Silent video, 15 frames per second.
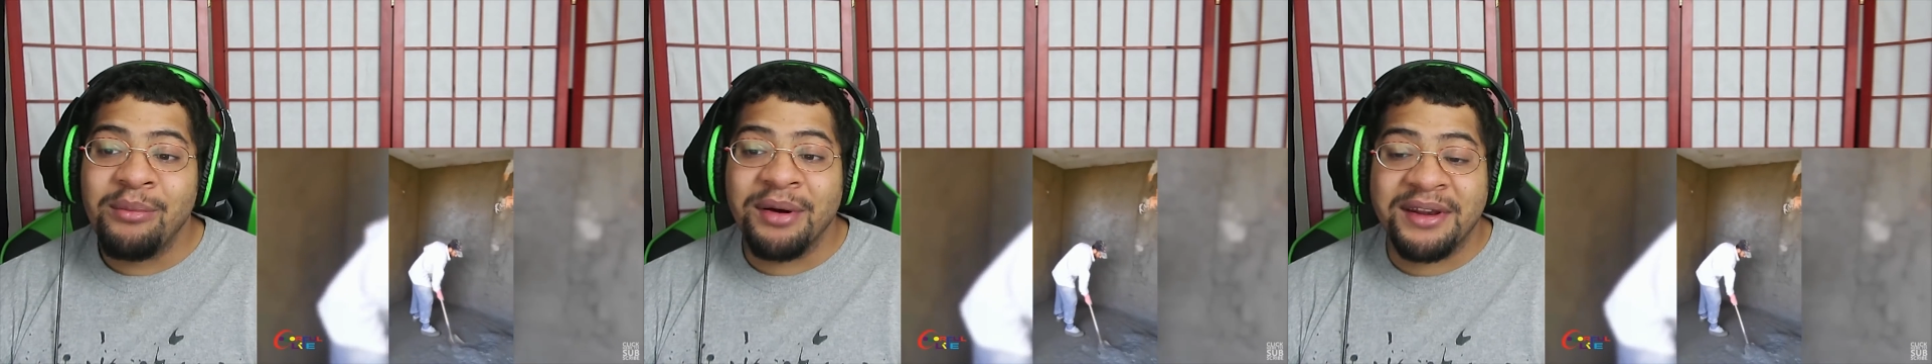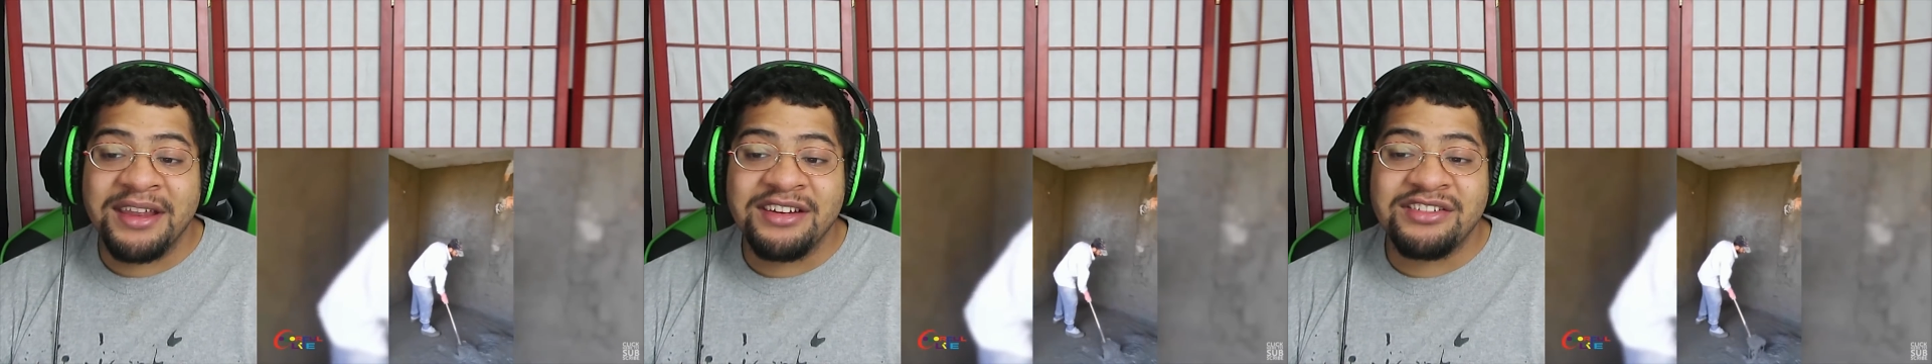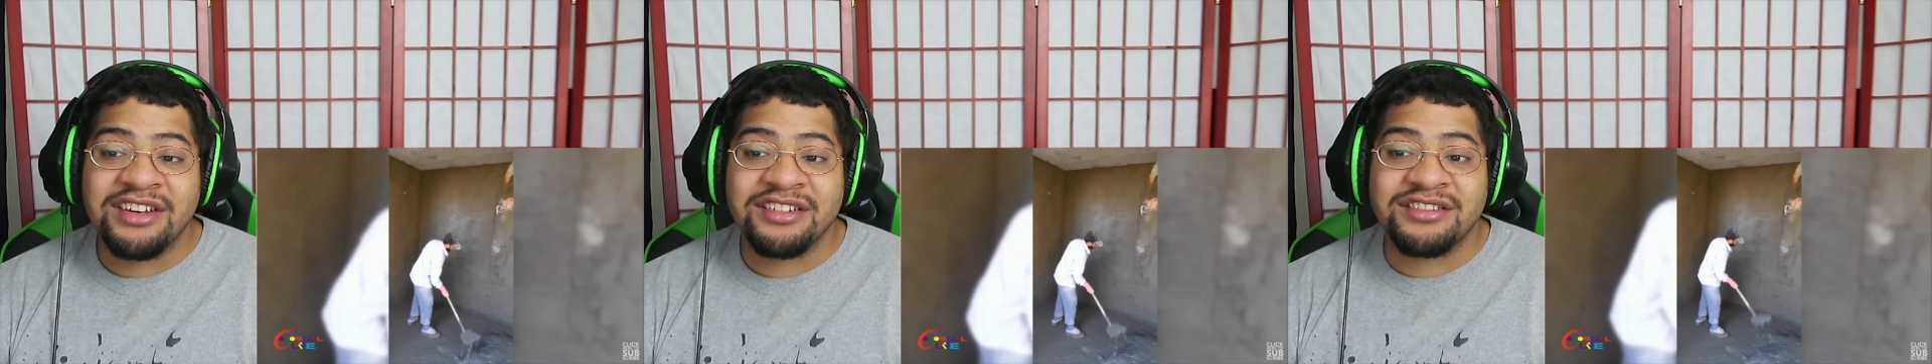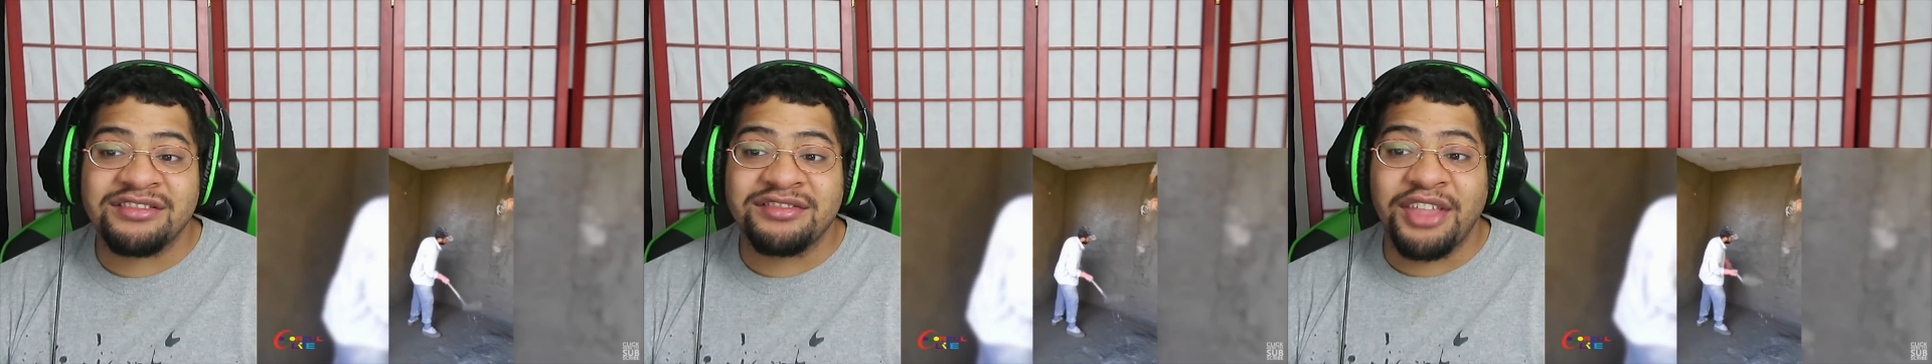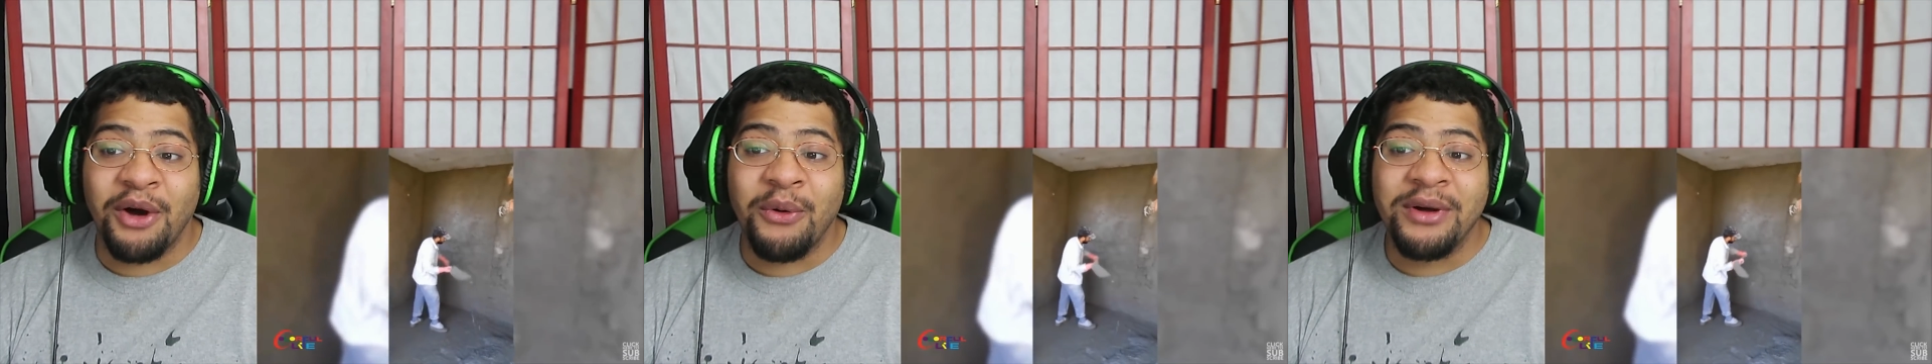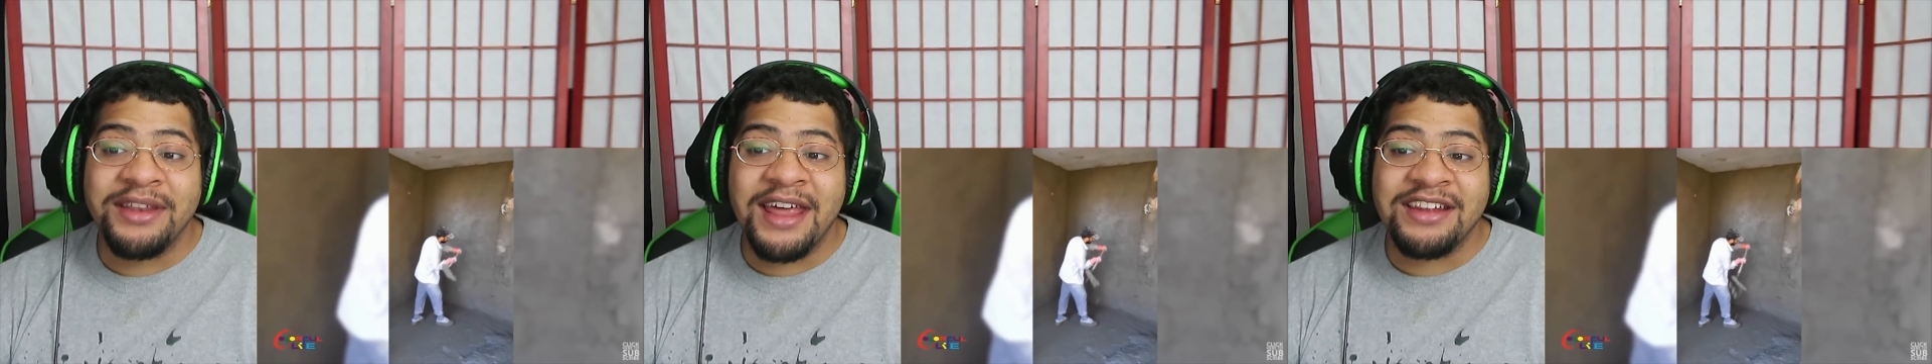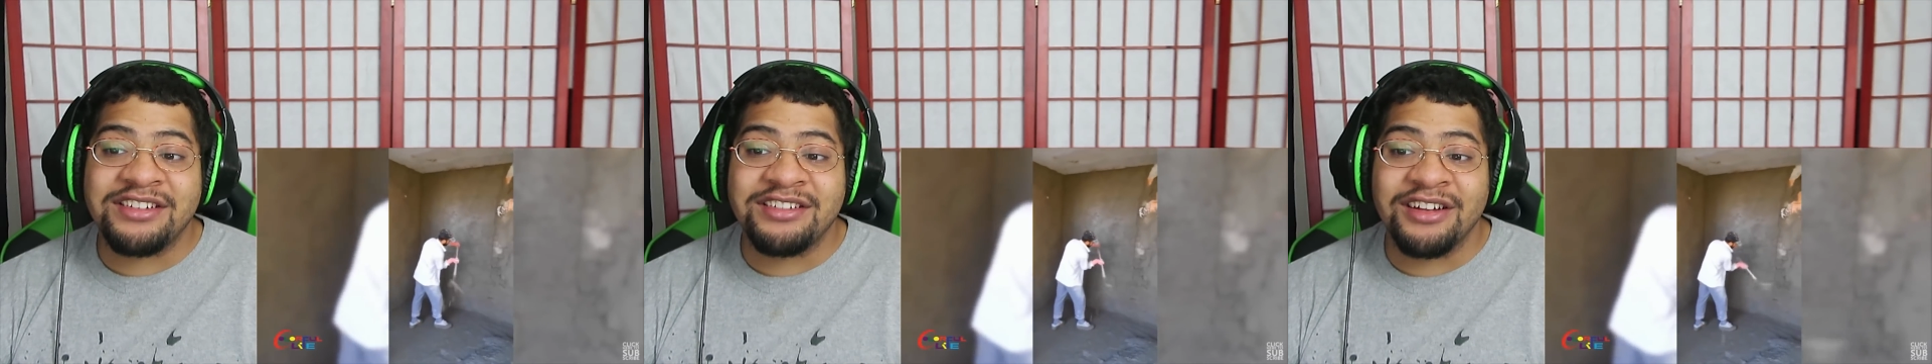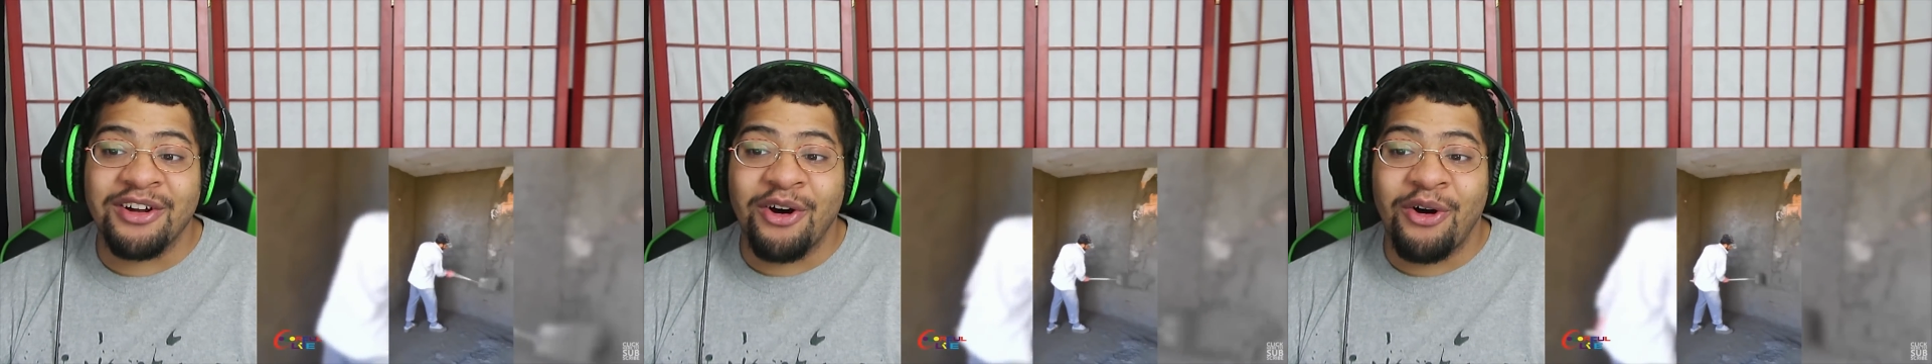But he's just throwing that
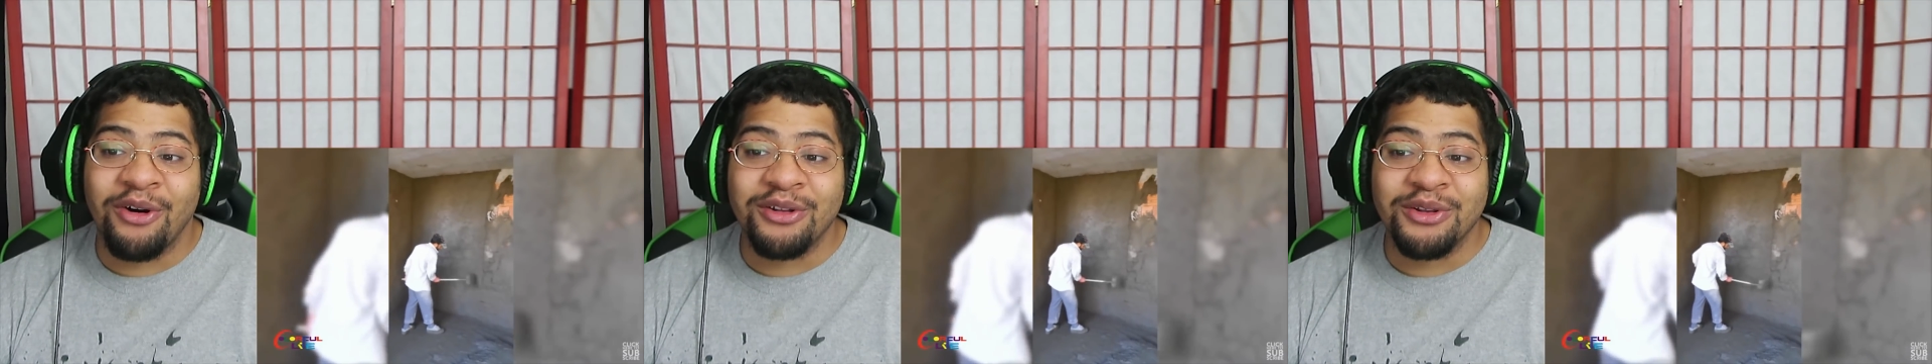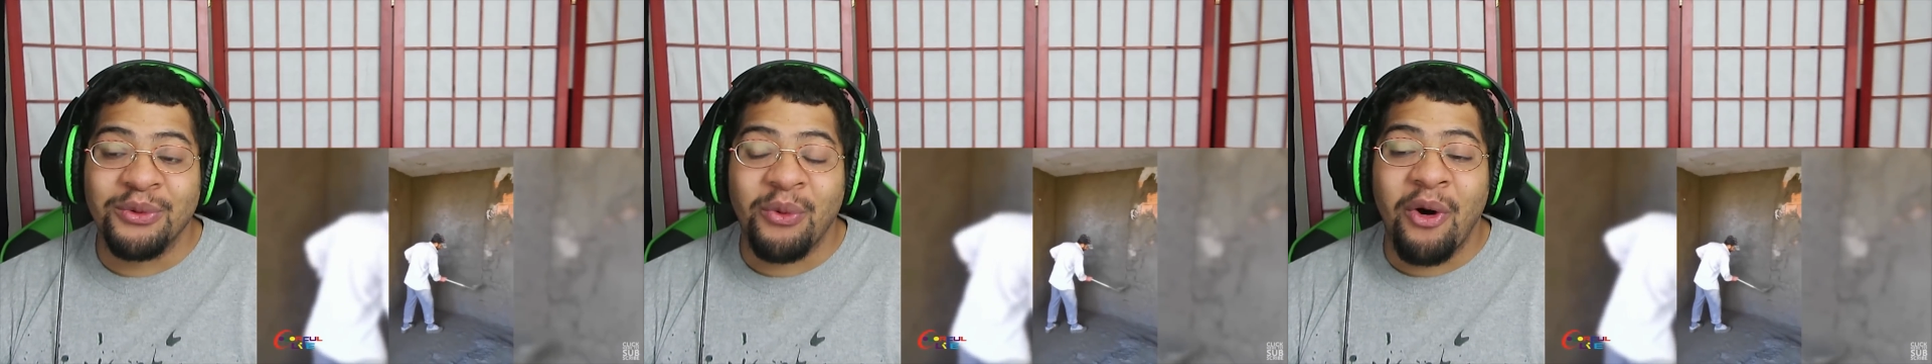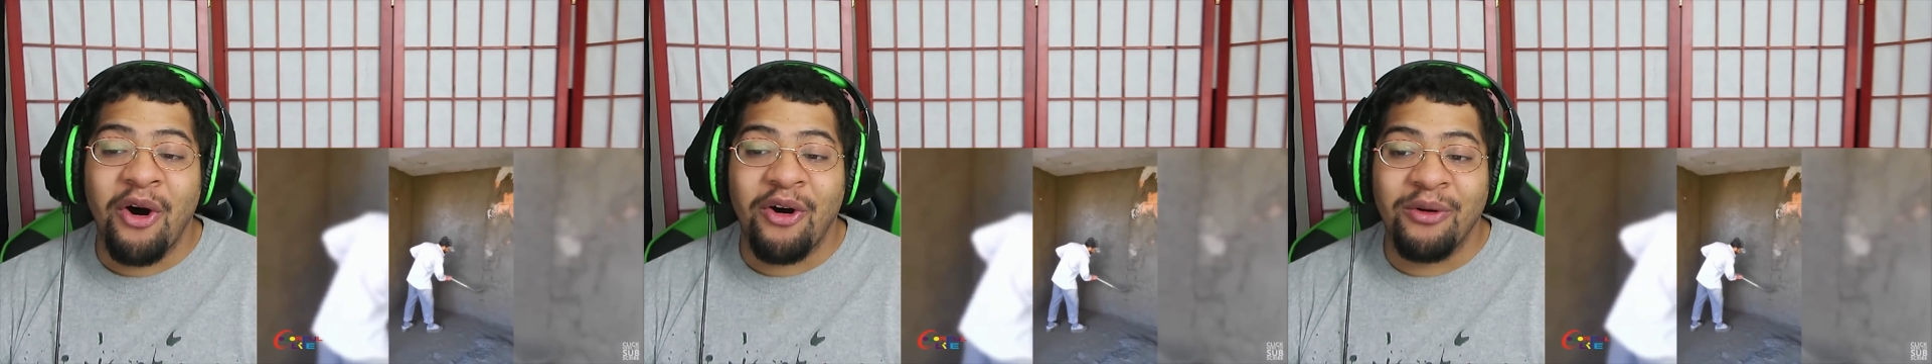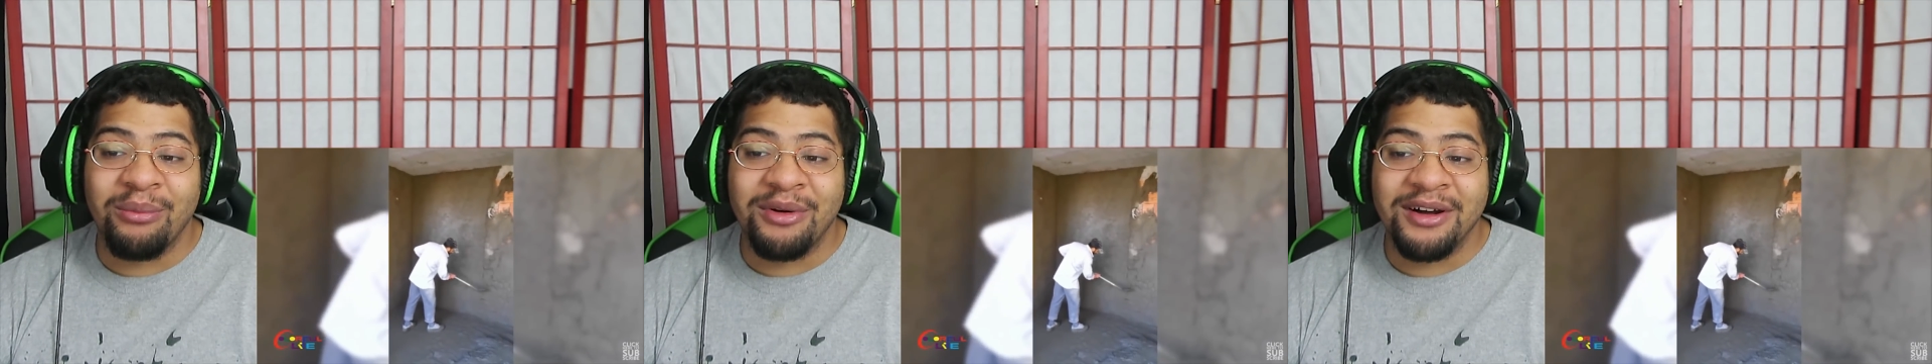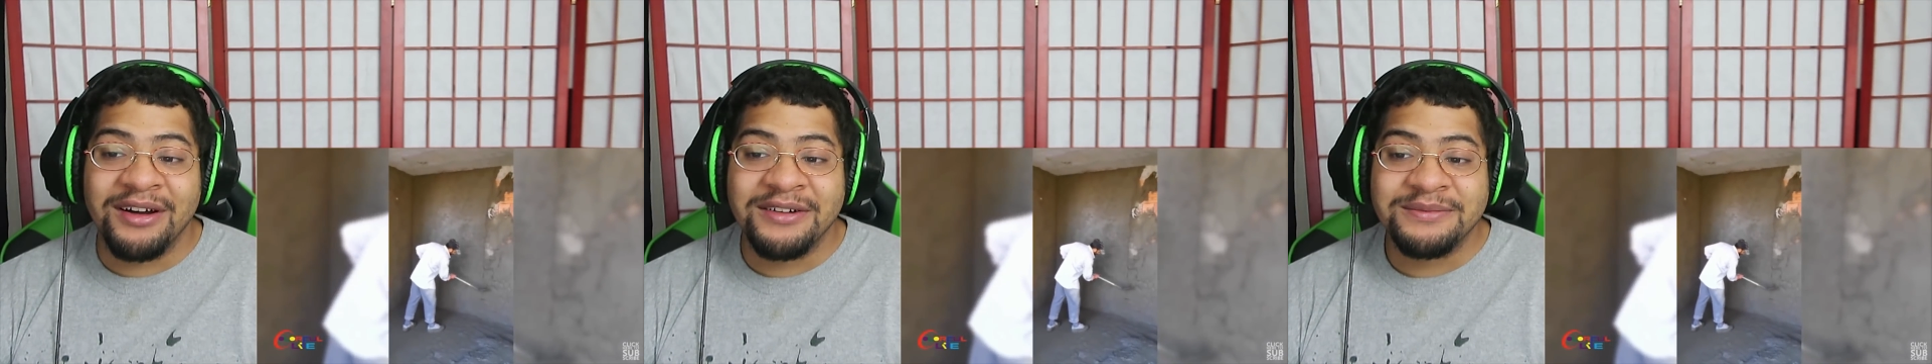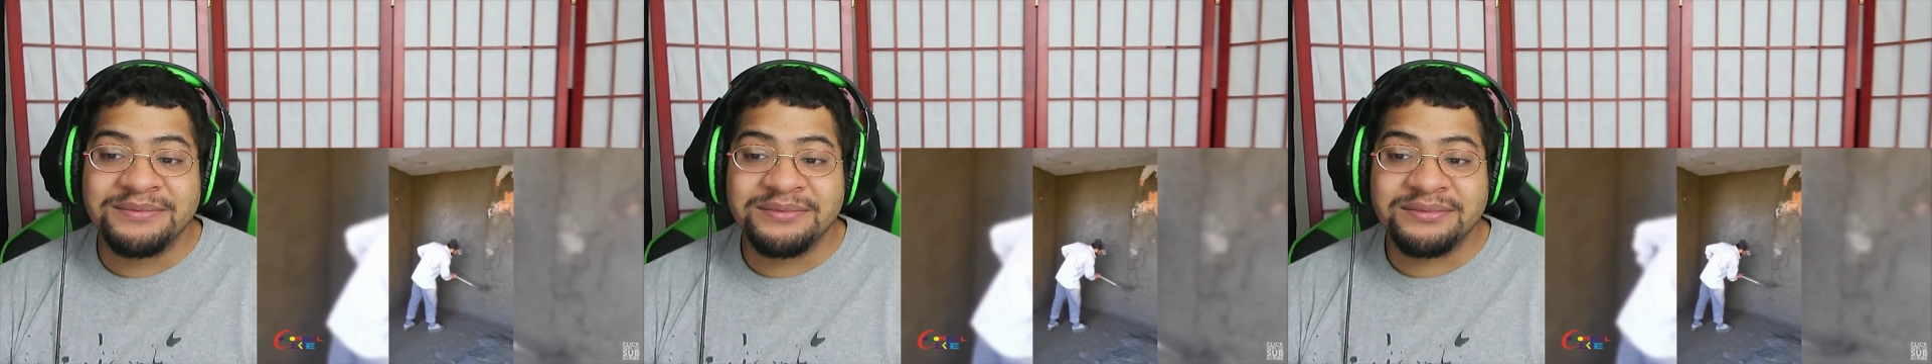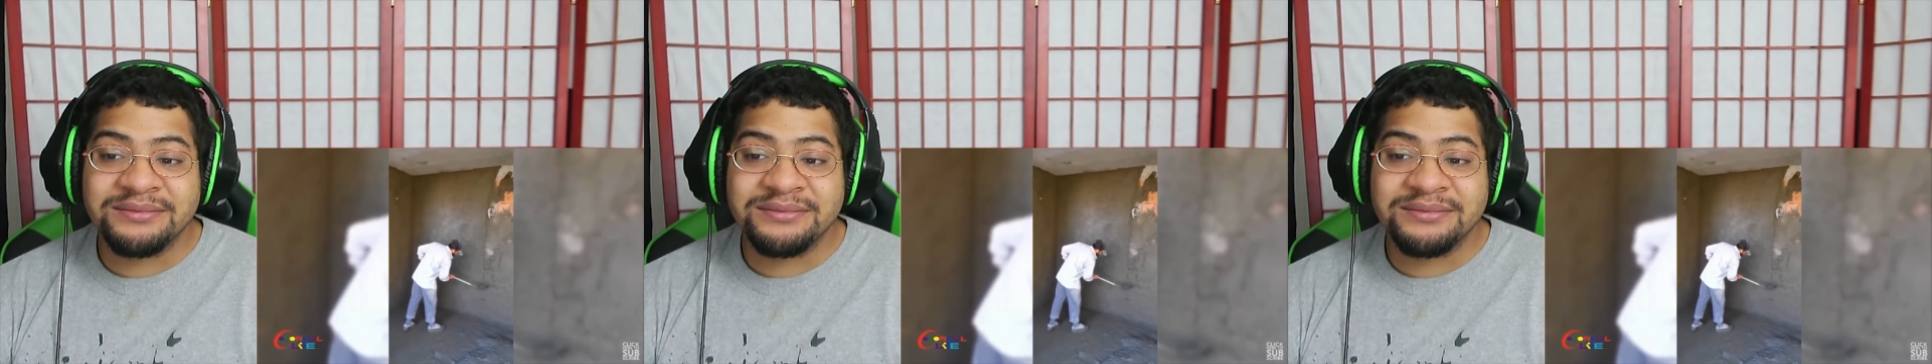shit on the wall, bruh.